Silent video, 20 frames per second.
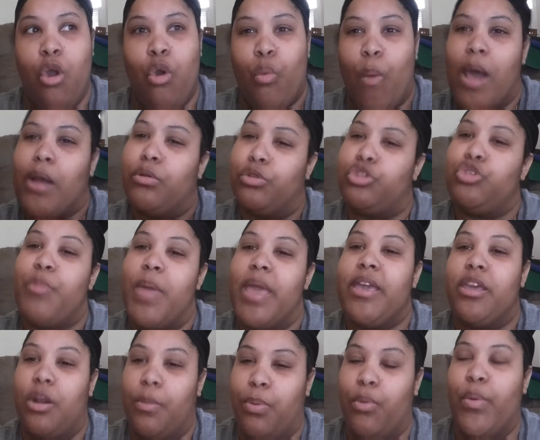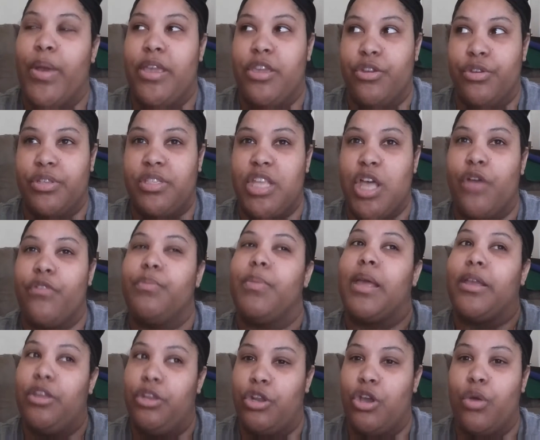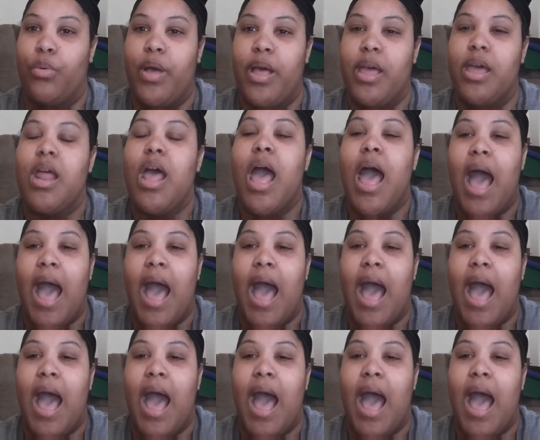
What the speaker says: Why don't you make it a point yourself? Like, you know what?